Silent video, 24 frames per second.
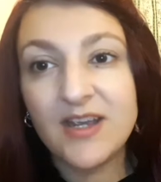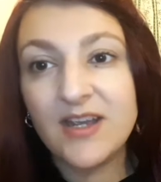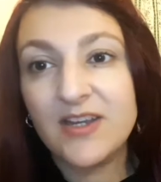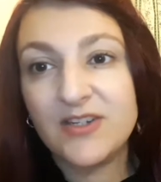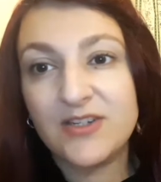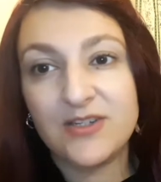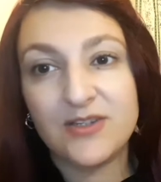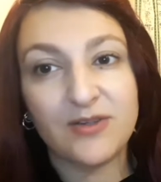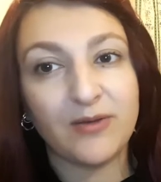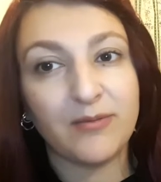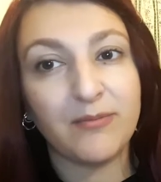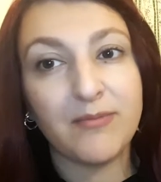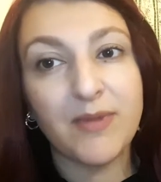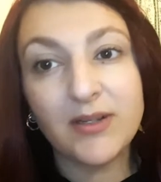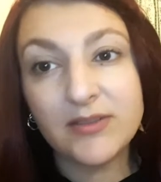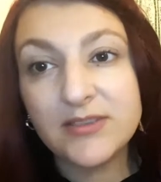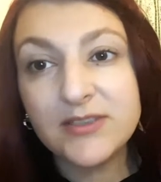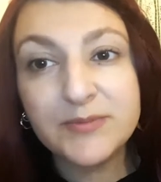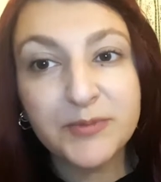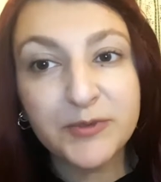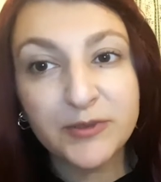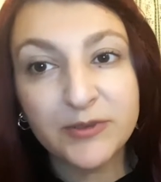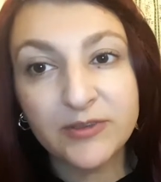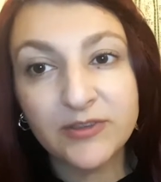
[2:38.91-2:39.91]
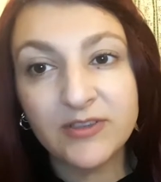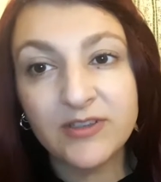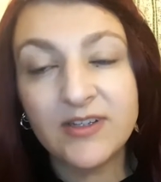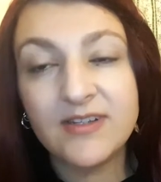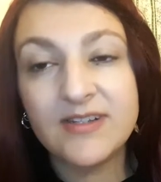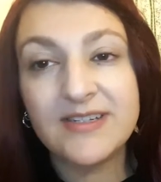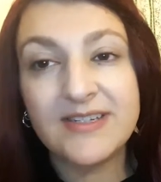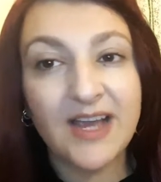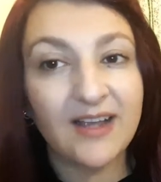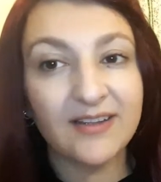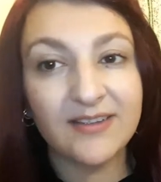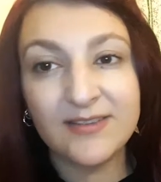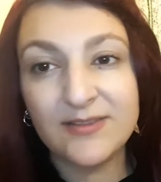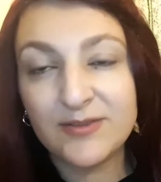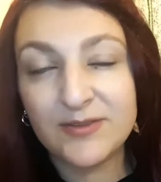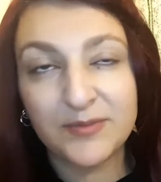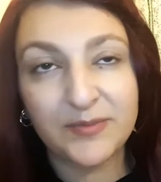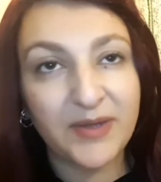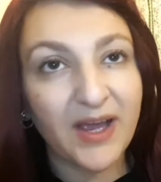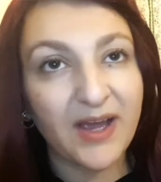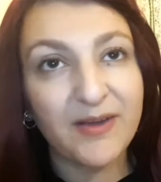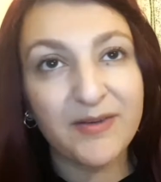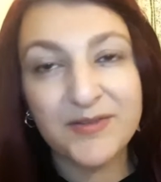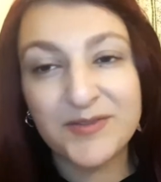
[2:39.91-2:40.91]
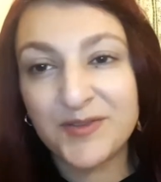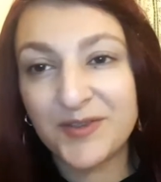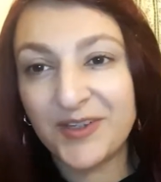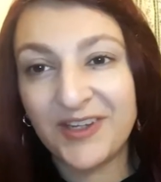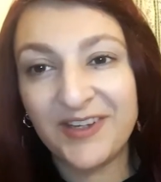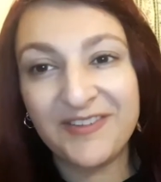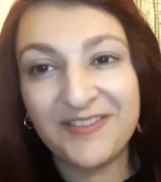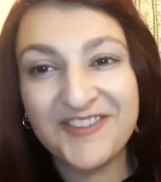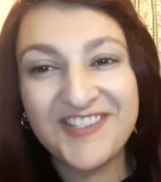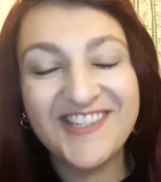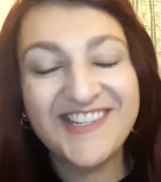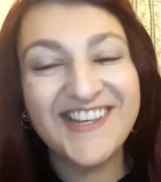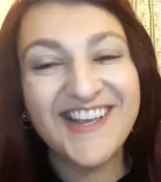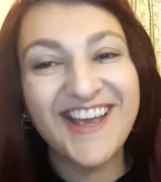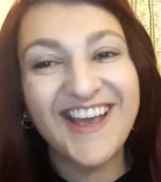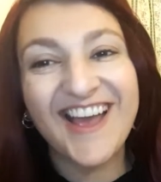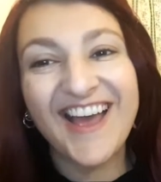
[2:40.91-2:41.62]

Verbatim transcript: She's got multiple talents or powers or gifts.